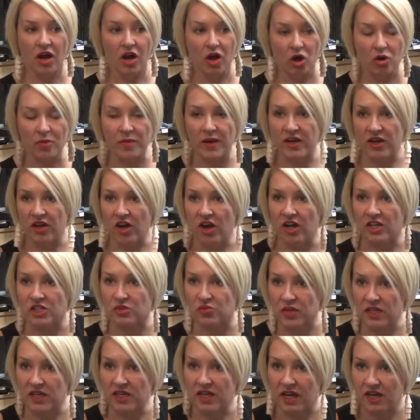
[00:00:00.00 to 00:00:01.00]
oh my
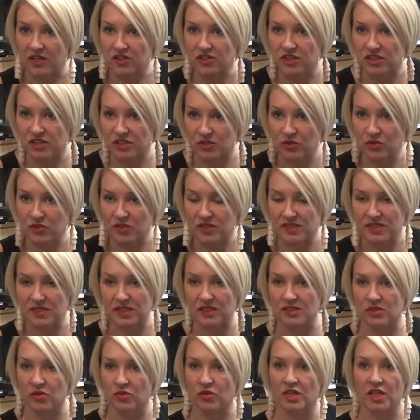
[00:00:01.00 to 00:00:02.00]
gosh, we can actually do this,
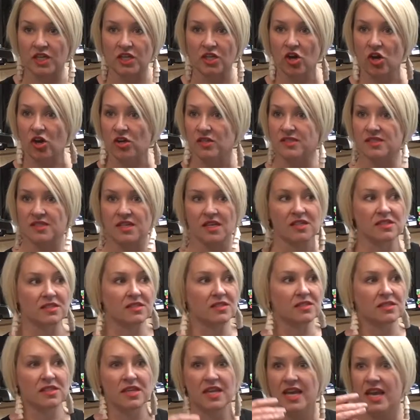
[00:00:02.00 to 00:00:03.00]
and it's only going to cost
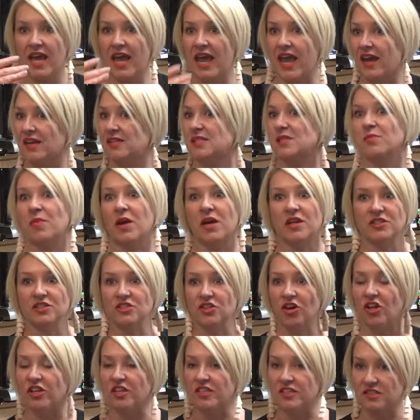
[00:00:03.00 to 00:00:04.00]
us X amount of
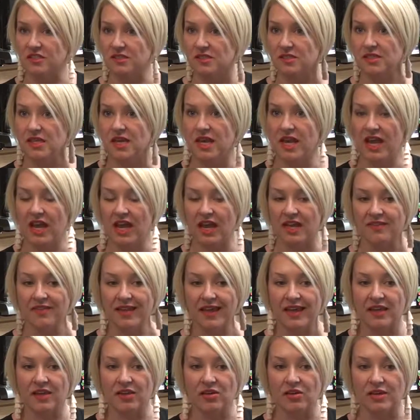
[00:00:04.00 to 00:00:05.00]
dollars. And
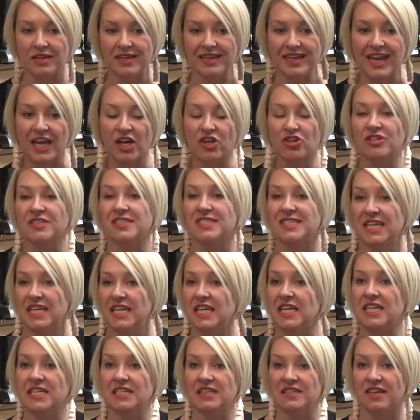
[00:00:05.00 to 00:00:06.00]
they
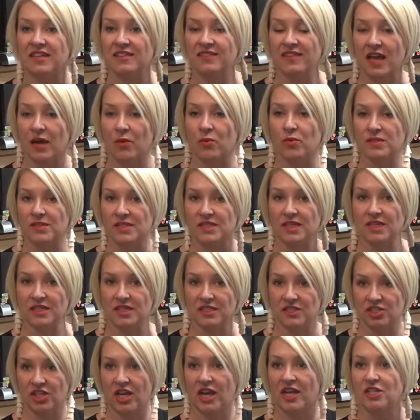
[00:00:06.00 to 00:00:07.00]
guaranteed that that wasn't
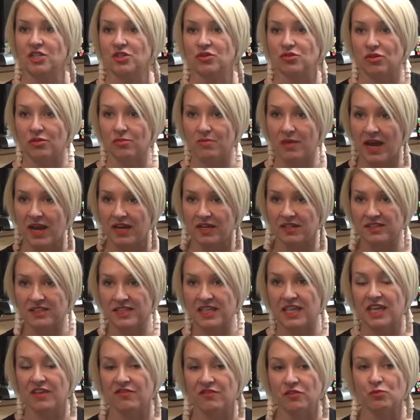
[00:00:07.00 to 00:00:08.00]
going to change
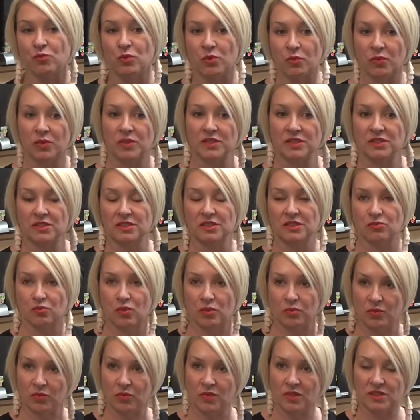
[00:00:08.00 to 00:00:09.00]
dramatically even when
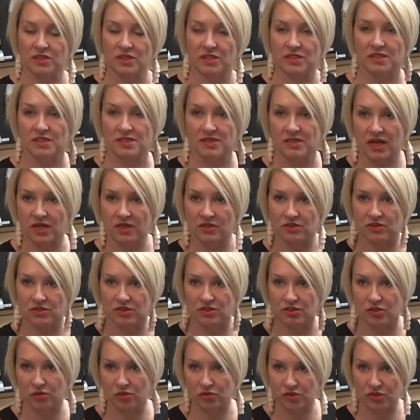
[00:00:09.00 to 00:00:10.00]
we went to designer
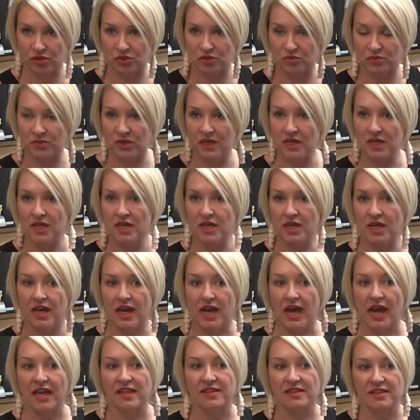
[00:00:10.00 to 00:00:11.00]
showroom,
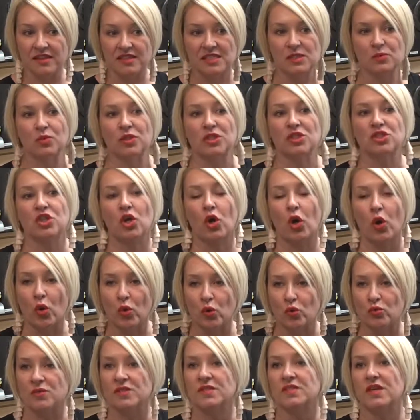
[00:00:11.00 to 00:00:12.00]
unless we
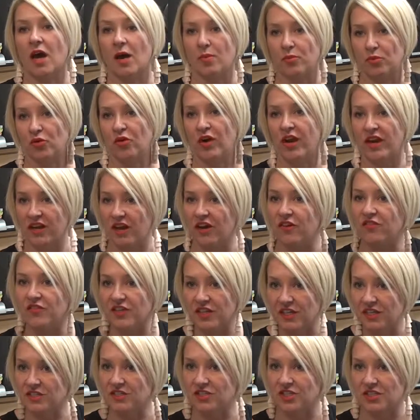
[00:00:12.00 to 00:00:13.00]
chose to upgrade our
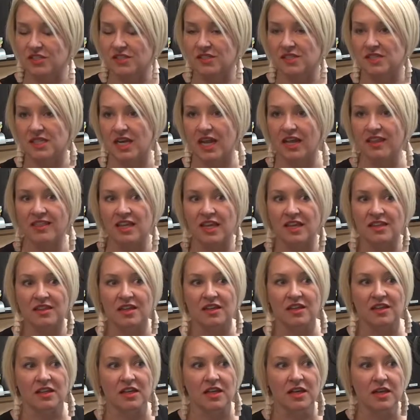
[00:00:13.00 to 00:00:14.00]
finishes. And I think
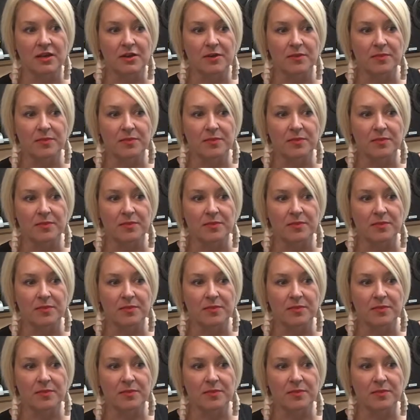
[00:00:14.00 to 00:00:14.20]
that